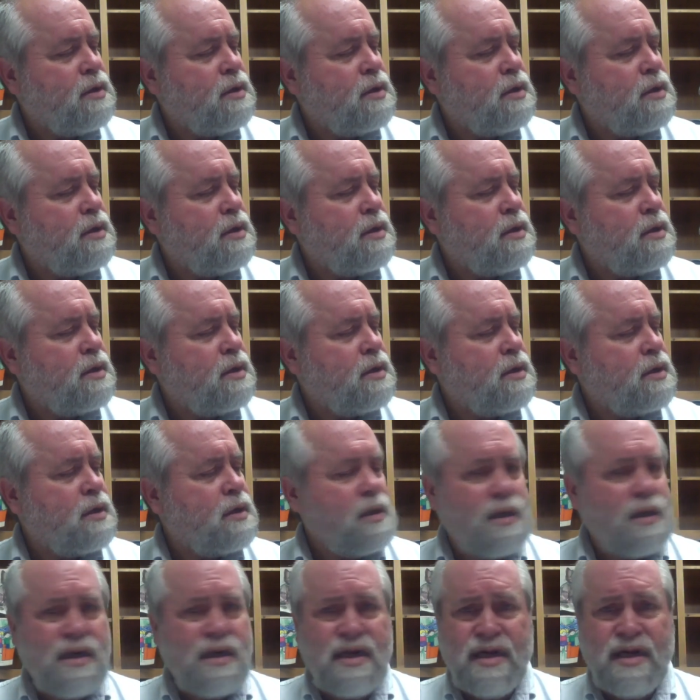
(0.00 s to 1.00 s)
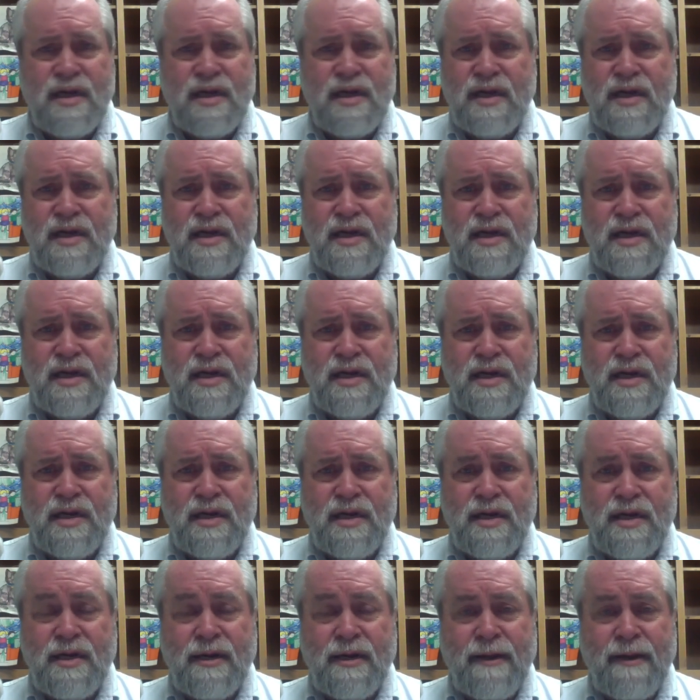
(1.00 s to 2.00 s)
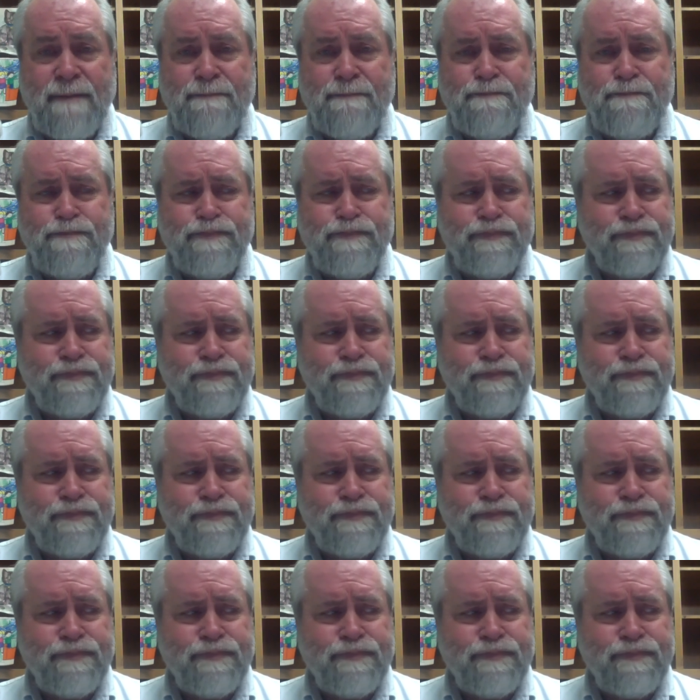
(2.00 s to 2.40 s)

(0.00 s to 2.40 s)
[no speech]